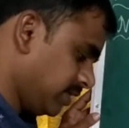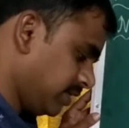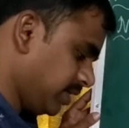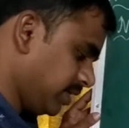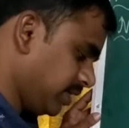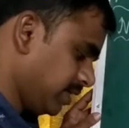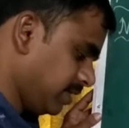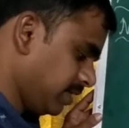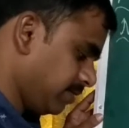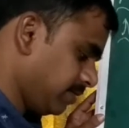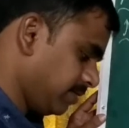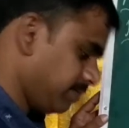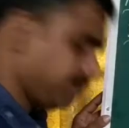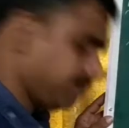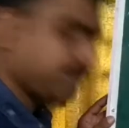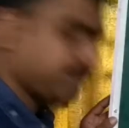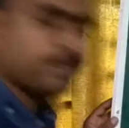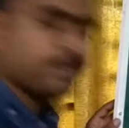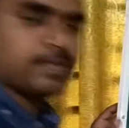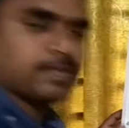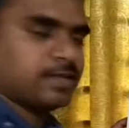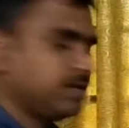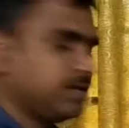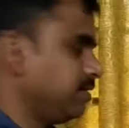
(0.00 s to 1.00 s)
K.
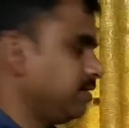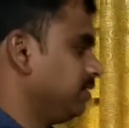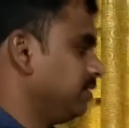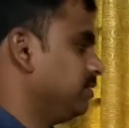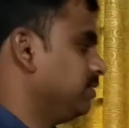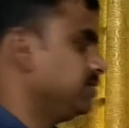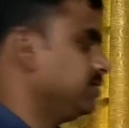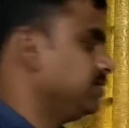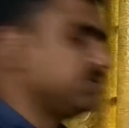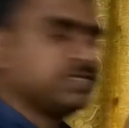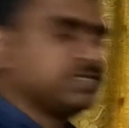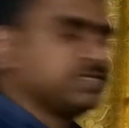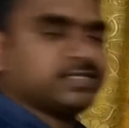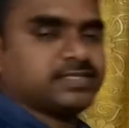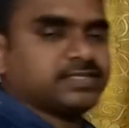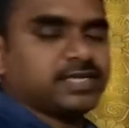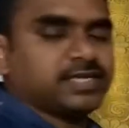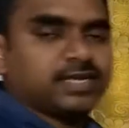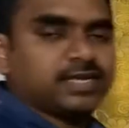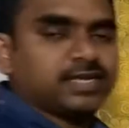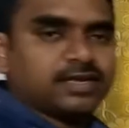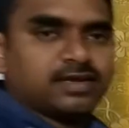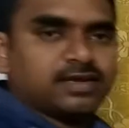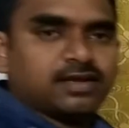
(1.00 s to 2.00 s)
This is
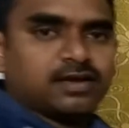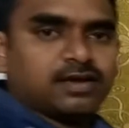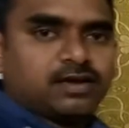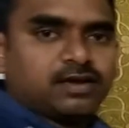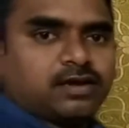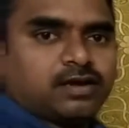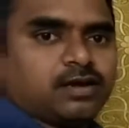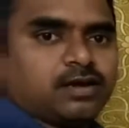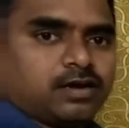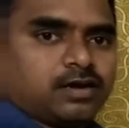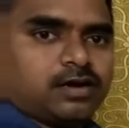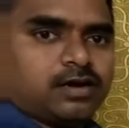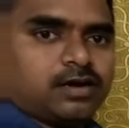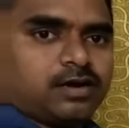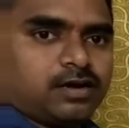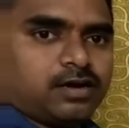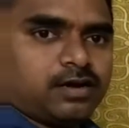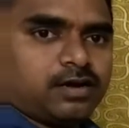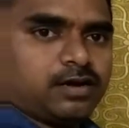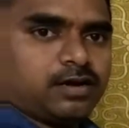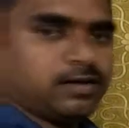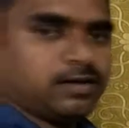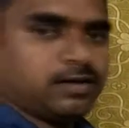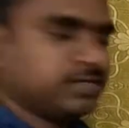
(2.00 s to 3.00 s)

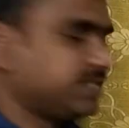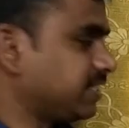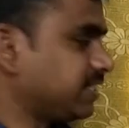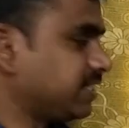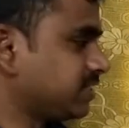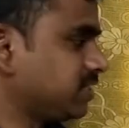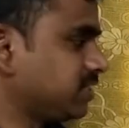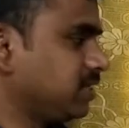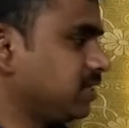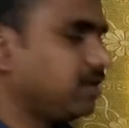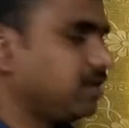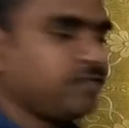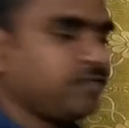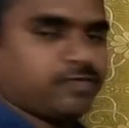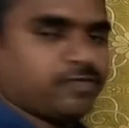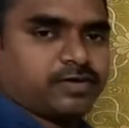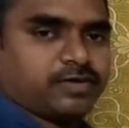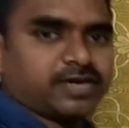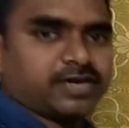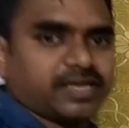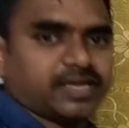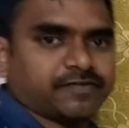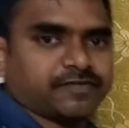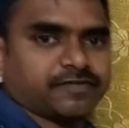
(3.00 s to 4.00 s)
a section of
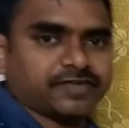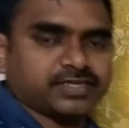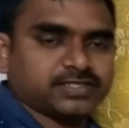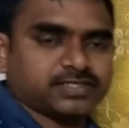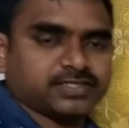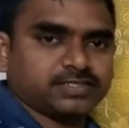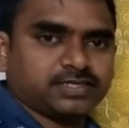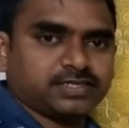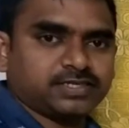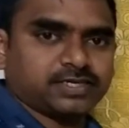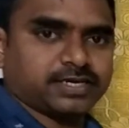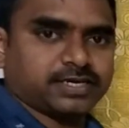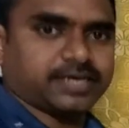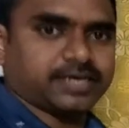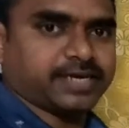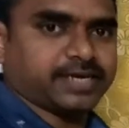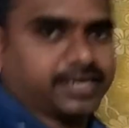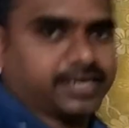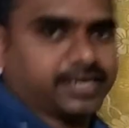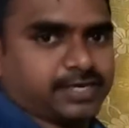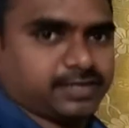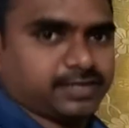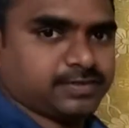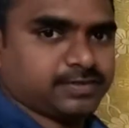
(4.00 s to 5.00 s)
diffraction
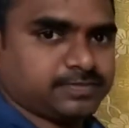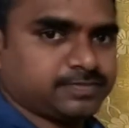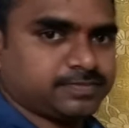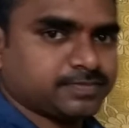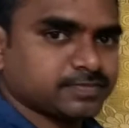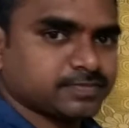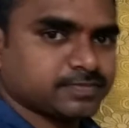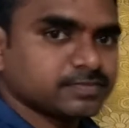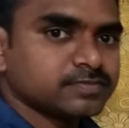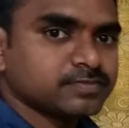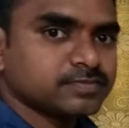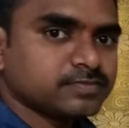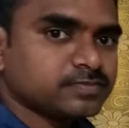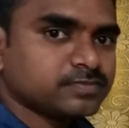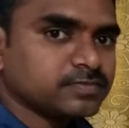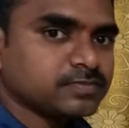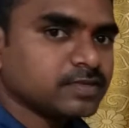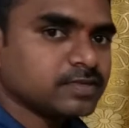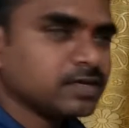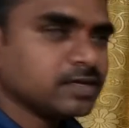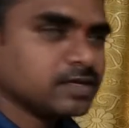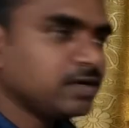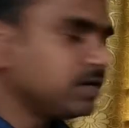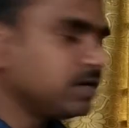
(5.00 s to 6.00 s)
grating.
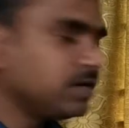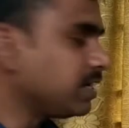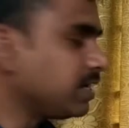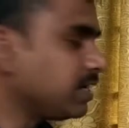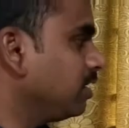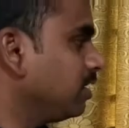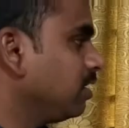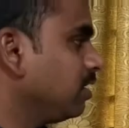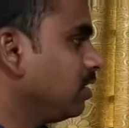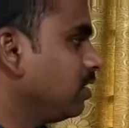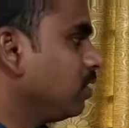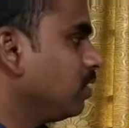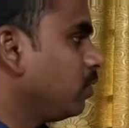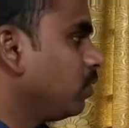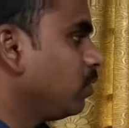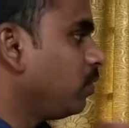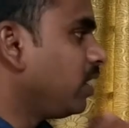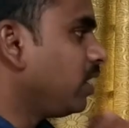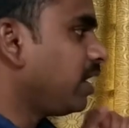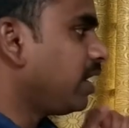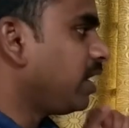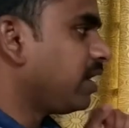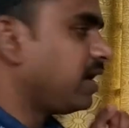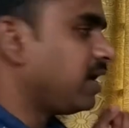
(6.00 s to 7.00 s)
Okay,
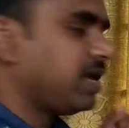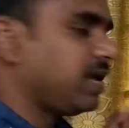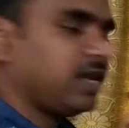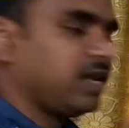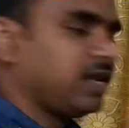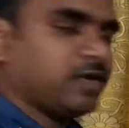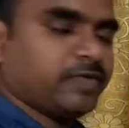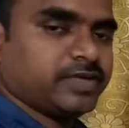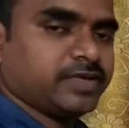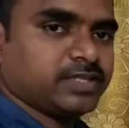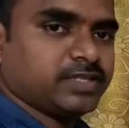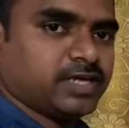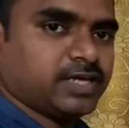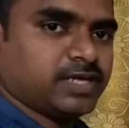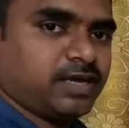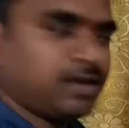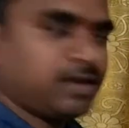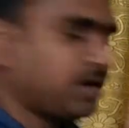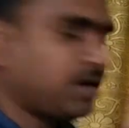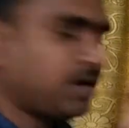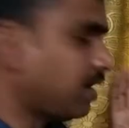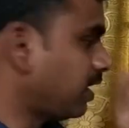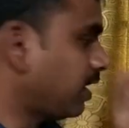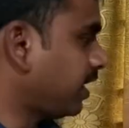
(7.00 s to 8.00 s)
we are allowing
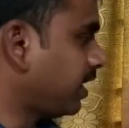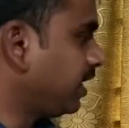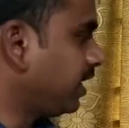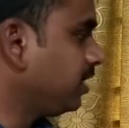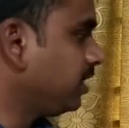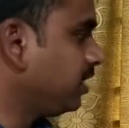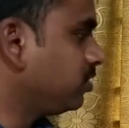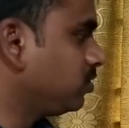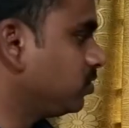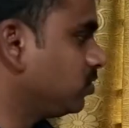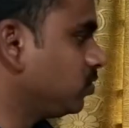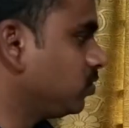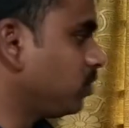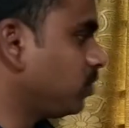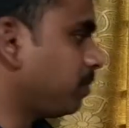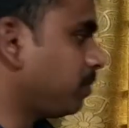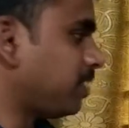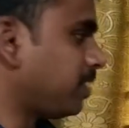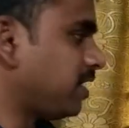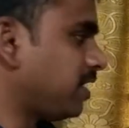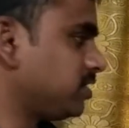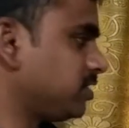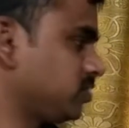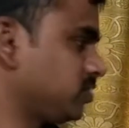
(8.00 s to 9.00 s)
the light to
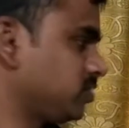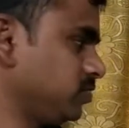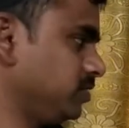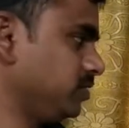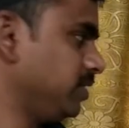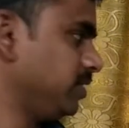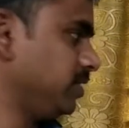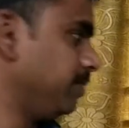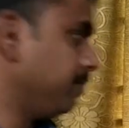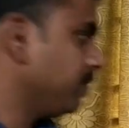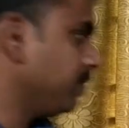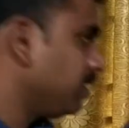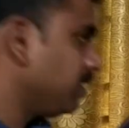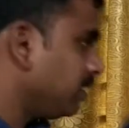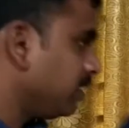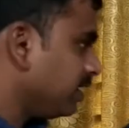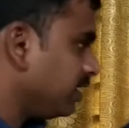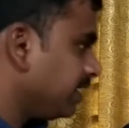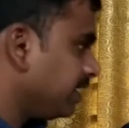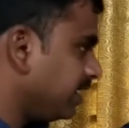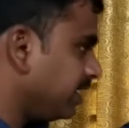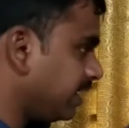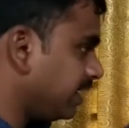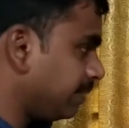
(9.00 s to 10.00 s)
pass through them.
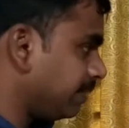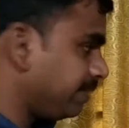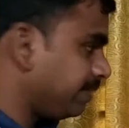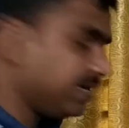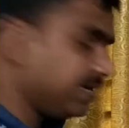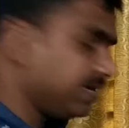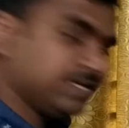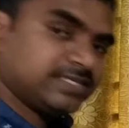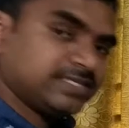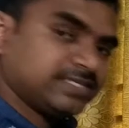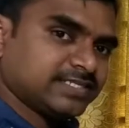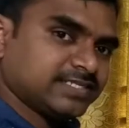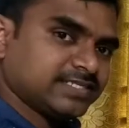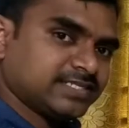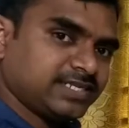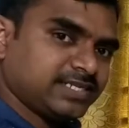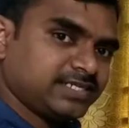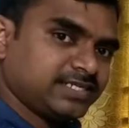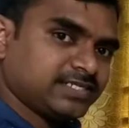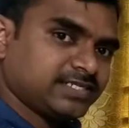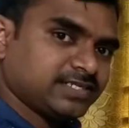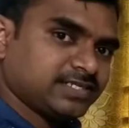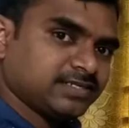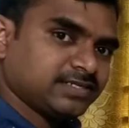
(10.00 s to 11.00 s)
AB is a
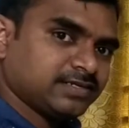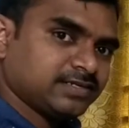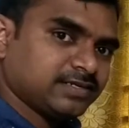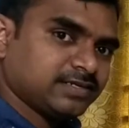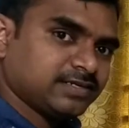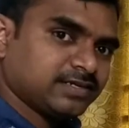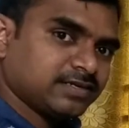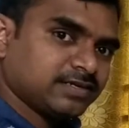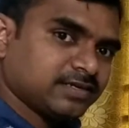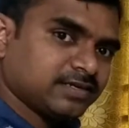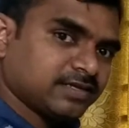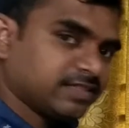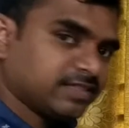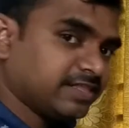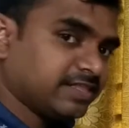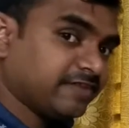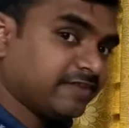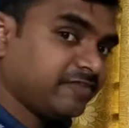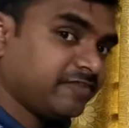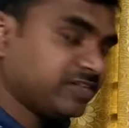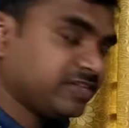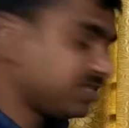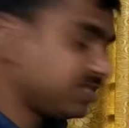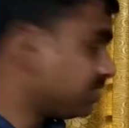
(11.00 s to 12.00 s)
slit.
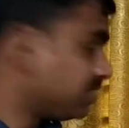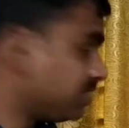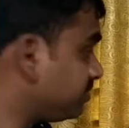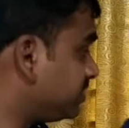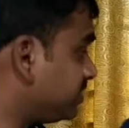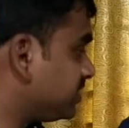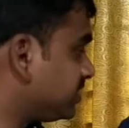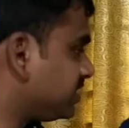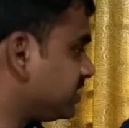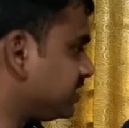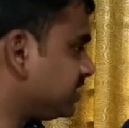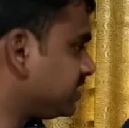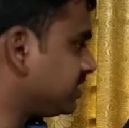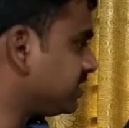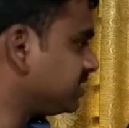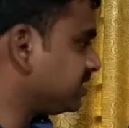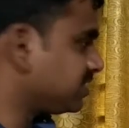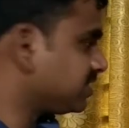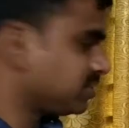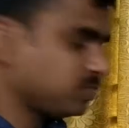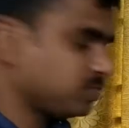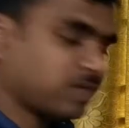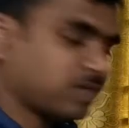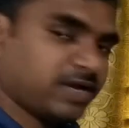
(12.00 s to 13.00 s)
The width of the slit
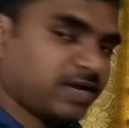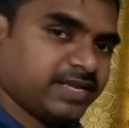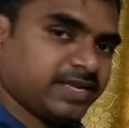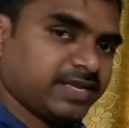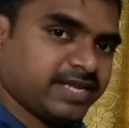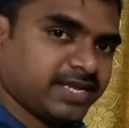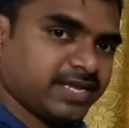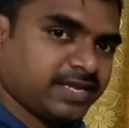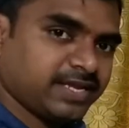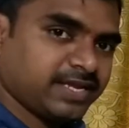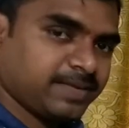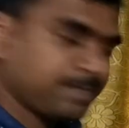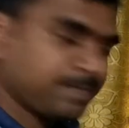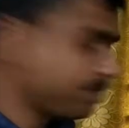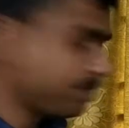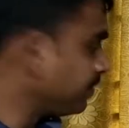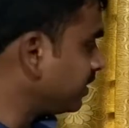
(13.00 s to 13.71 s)
is small a.